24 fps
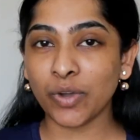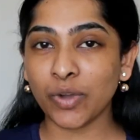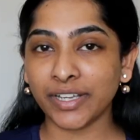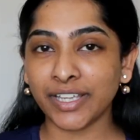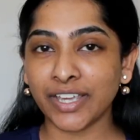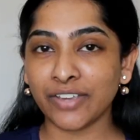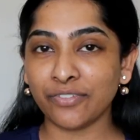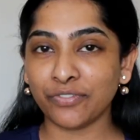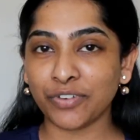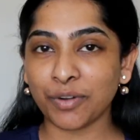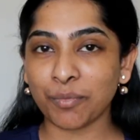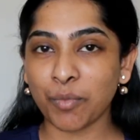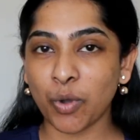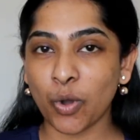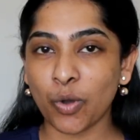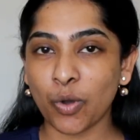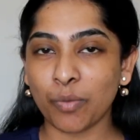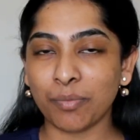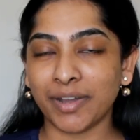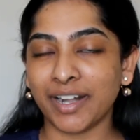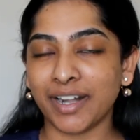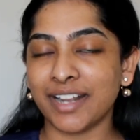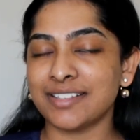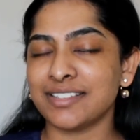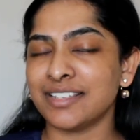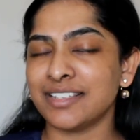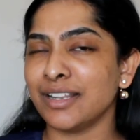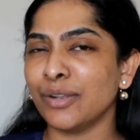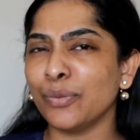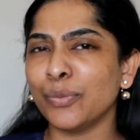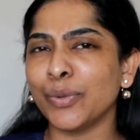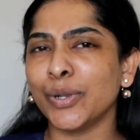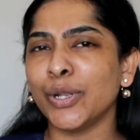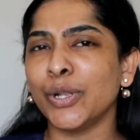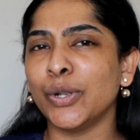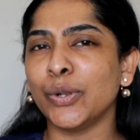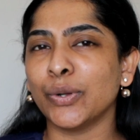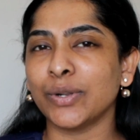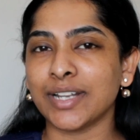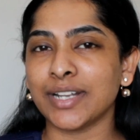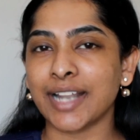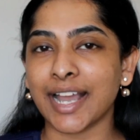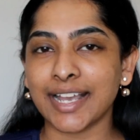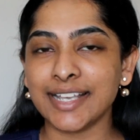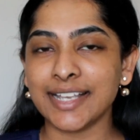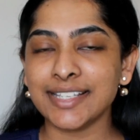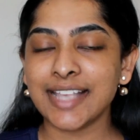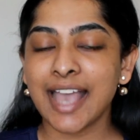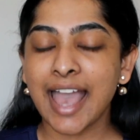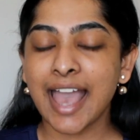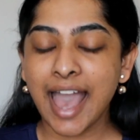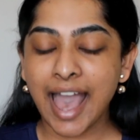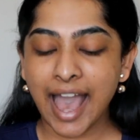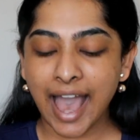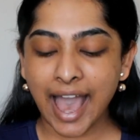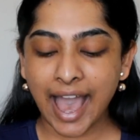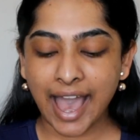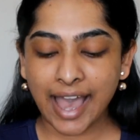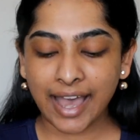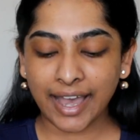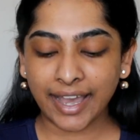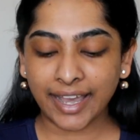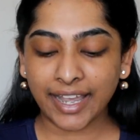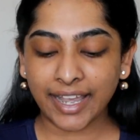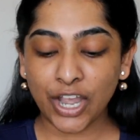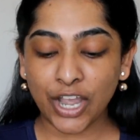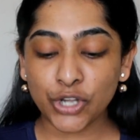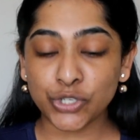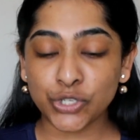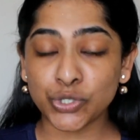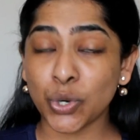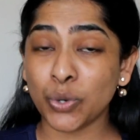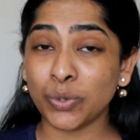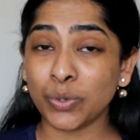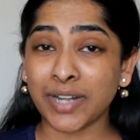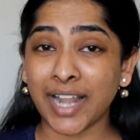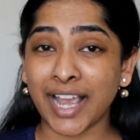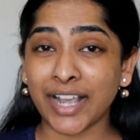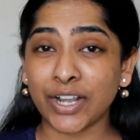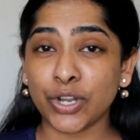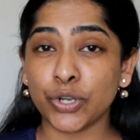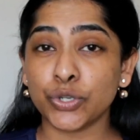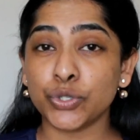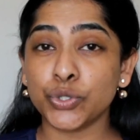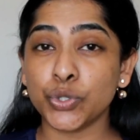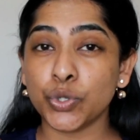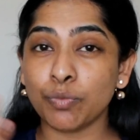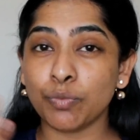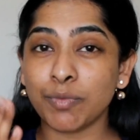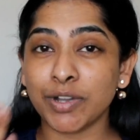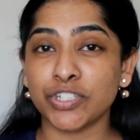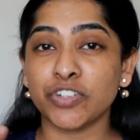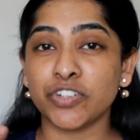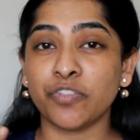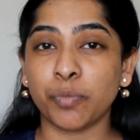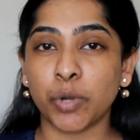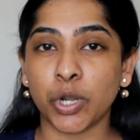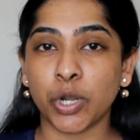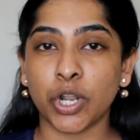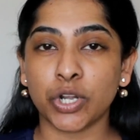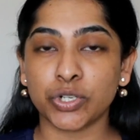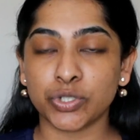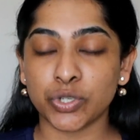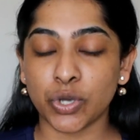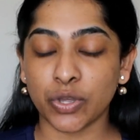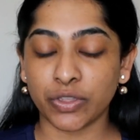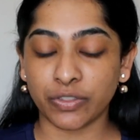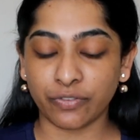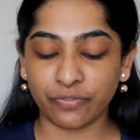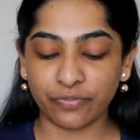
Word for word: working from home but I still want to look nice, I don't like too much of product on the